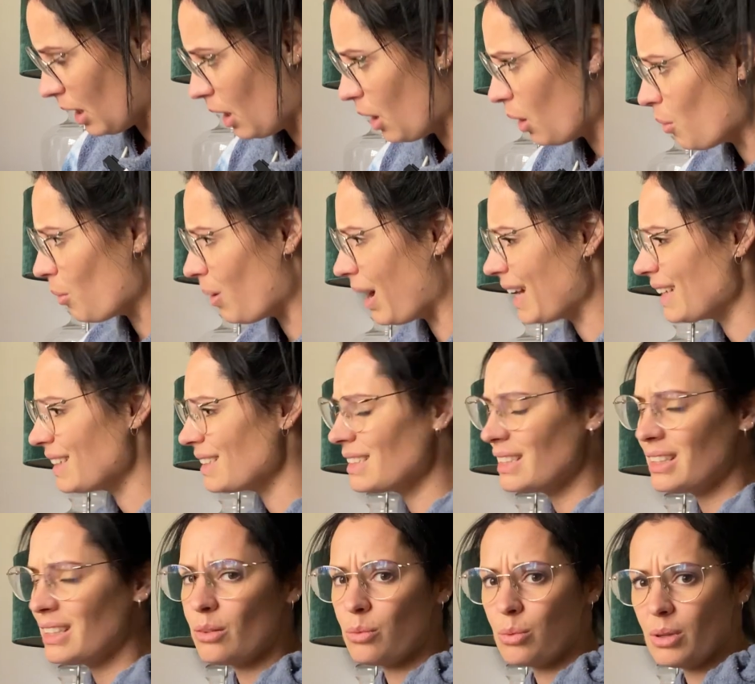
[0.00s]
Why doesn't
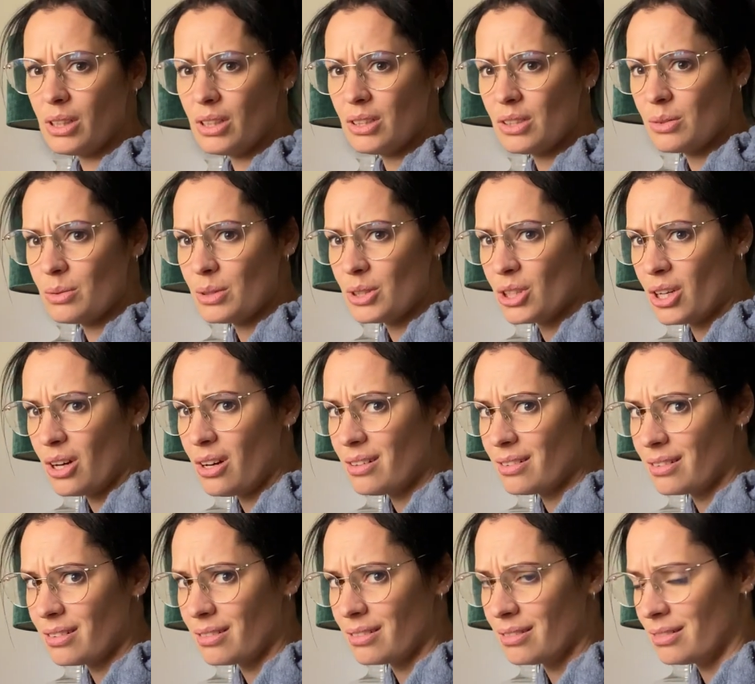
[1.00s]
it want to switch
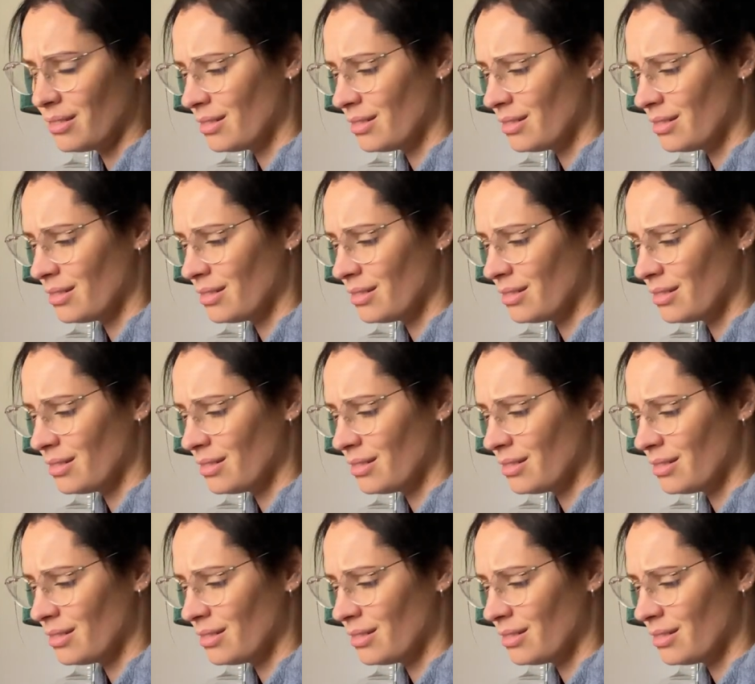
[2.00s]
on?